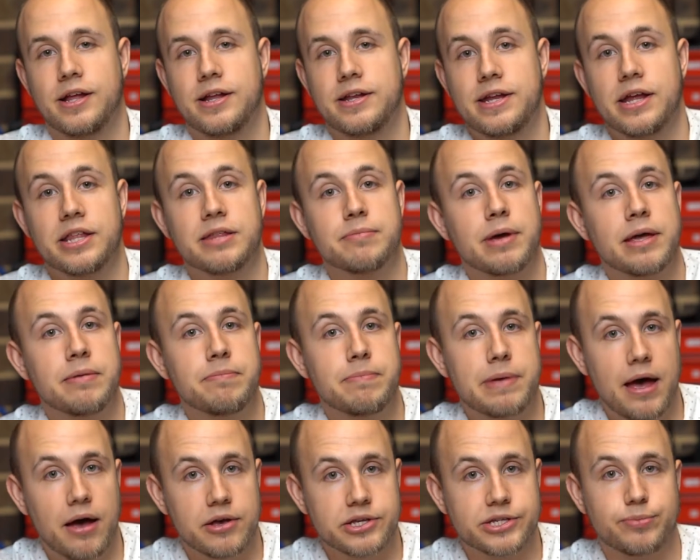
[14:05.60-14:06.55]
Now, the main
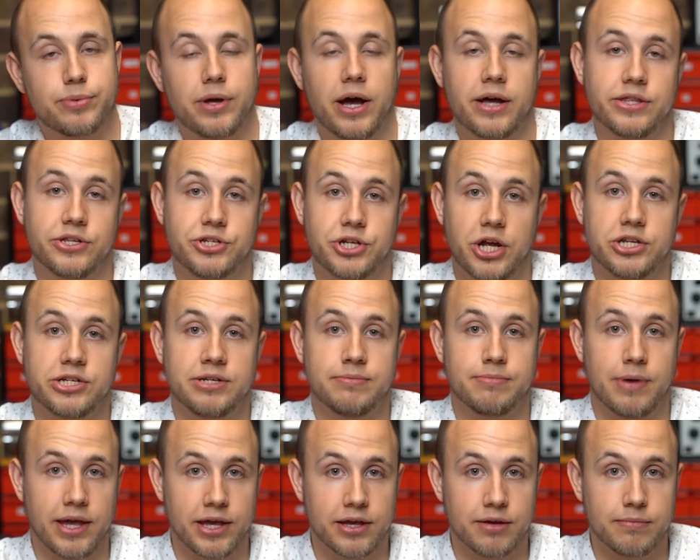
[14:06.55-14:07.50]
power supply in the
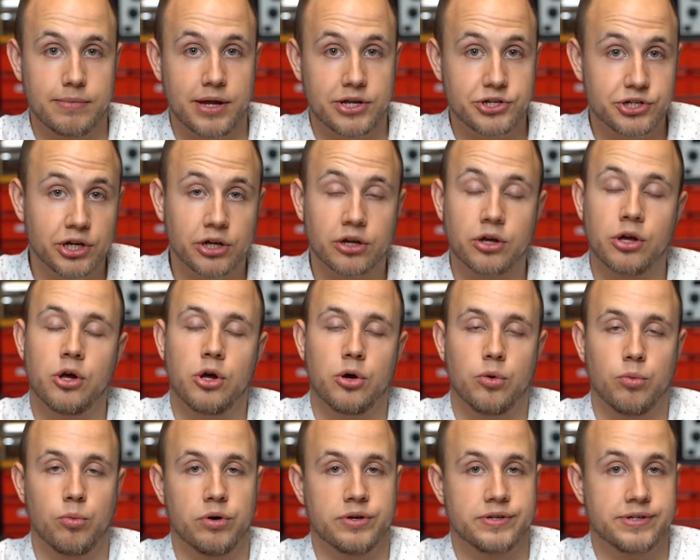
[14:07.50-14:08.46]
JGMaker Magic
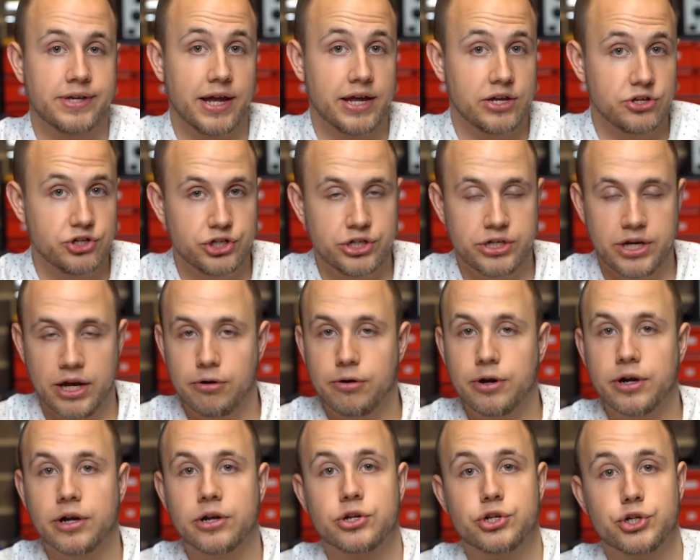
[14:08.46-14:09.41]
was a
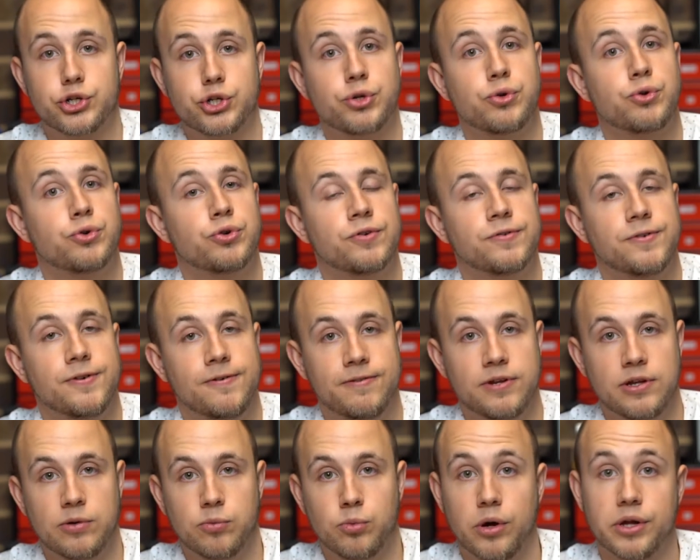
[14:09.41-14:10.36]
generic
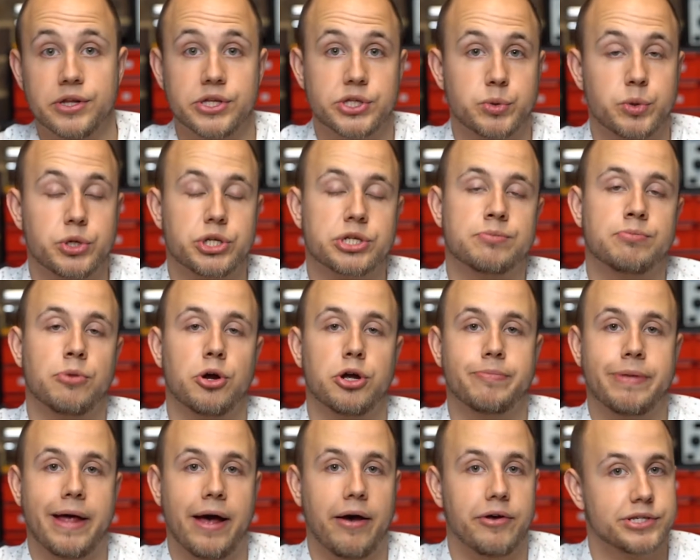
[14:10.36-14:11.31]
250 watt switched
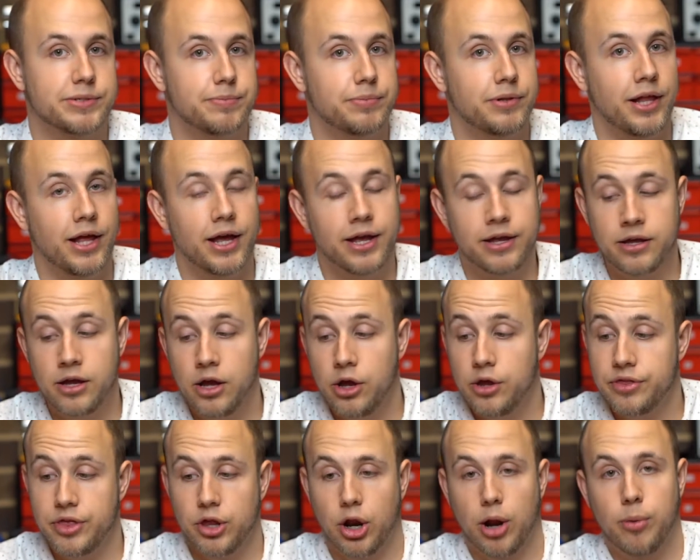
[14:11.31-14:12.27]
mode power supply
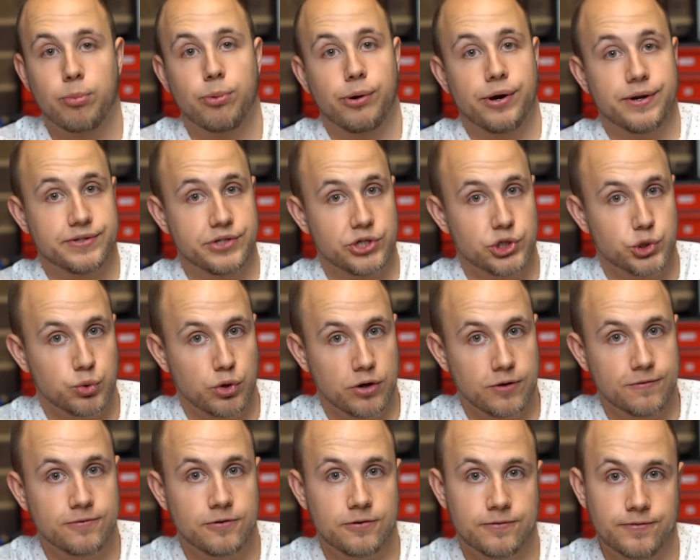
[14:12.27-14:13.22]
that operates at
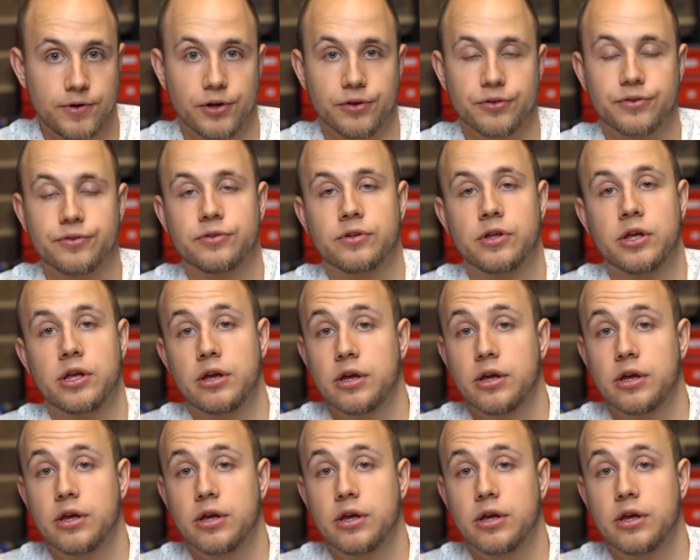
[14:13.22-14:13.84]
24 volts.